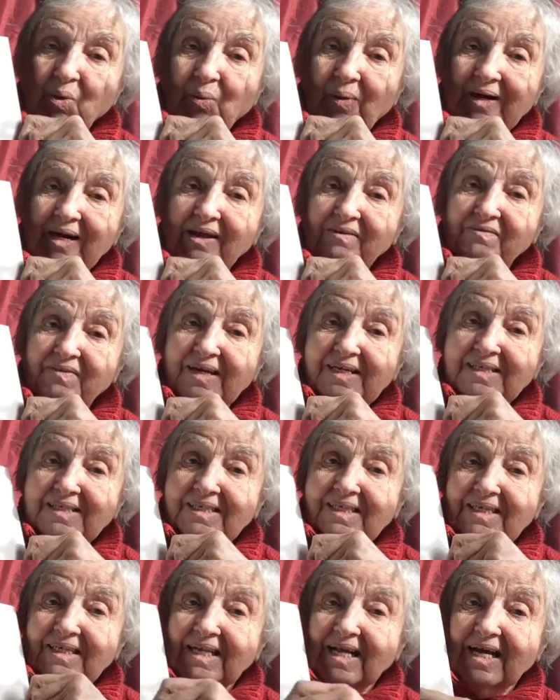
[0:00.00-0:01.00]
When I
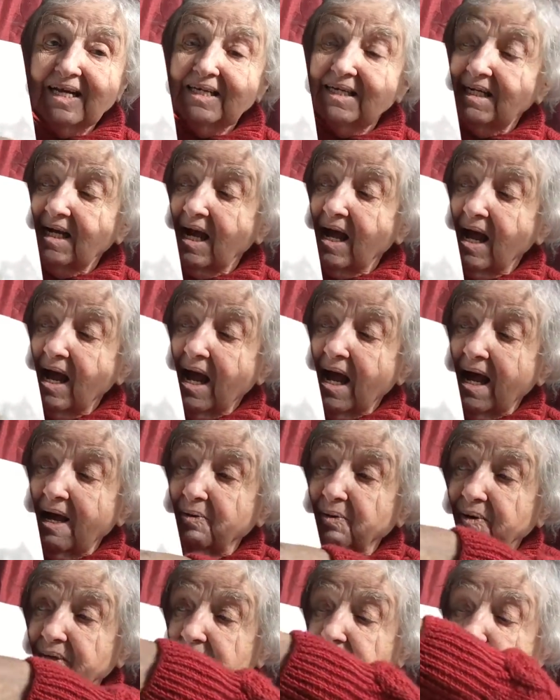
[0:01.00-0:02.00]
first did that,
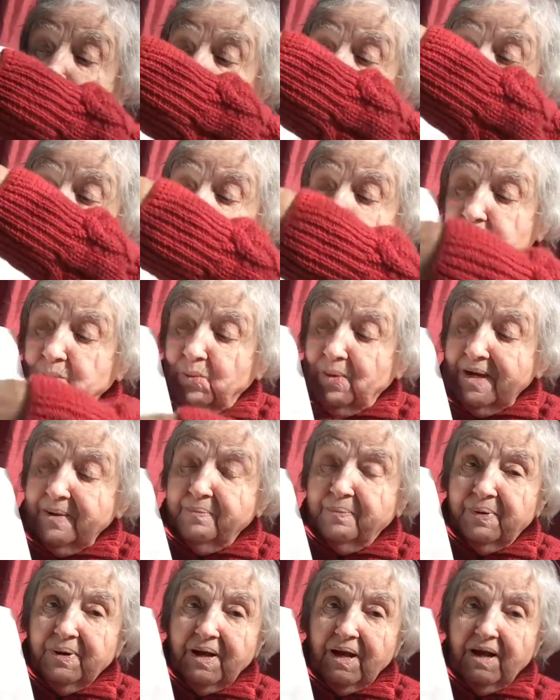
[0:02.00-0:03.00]
I would do the
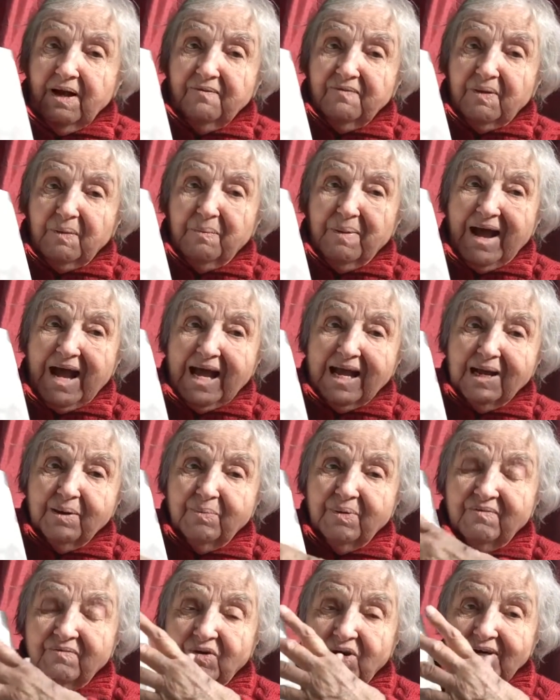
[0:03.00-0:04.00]
sweep of the back
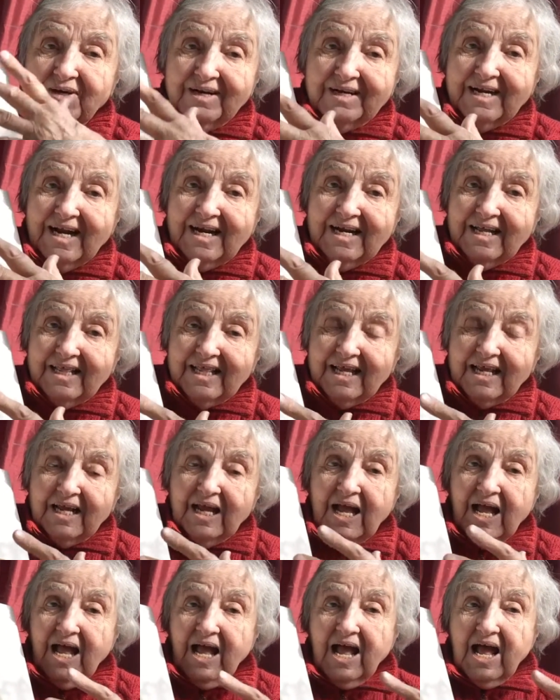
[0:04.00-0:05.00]
before I did anything,